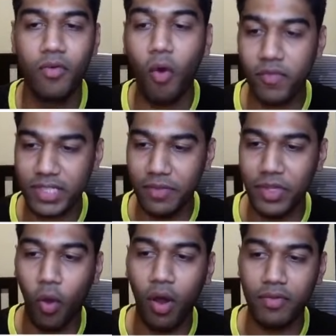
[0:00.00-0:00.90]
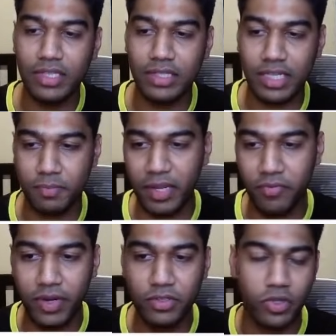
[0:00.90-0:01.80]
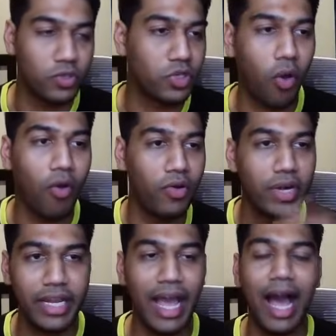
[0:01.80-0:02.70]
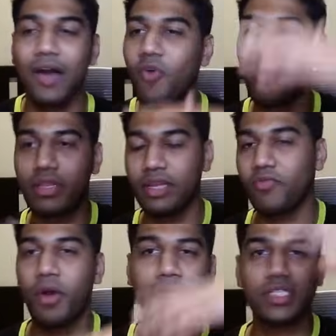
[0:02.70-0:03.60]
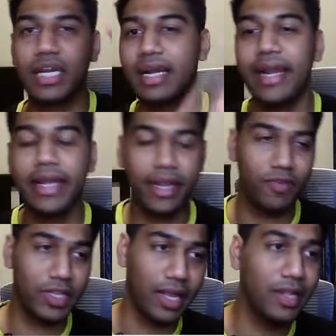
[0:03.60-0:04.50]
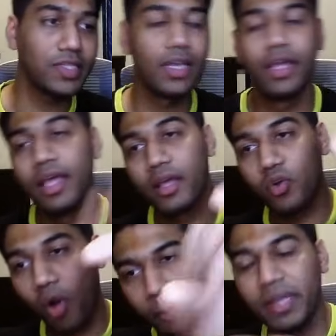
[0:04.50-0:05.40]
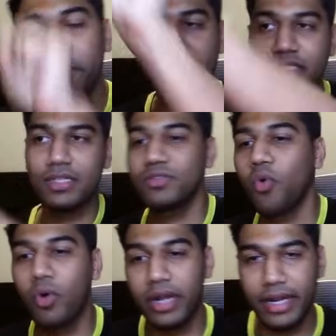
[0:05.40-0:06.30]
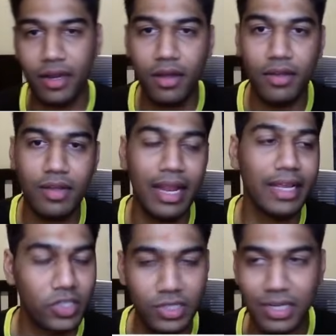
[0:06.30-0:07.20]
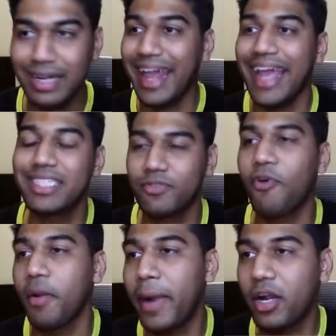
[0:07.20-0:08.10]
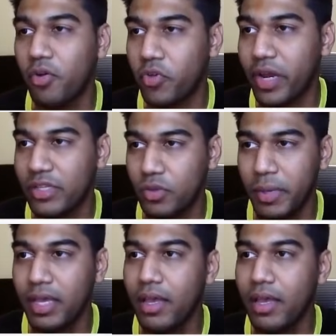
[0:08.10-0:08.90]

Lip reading: Obviously, with all of these things pre-filled, so you should already have all the information and data and everything else. Copy and paste this whole data, like just a text format of your resume.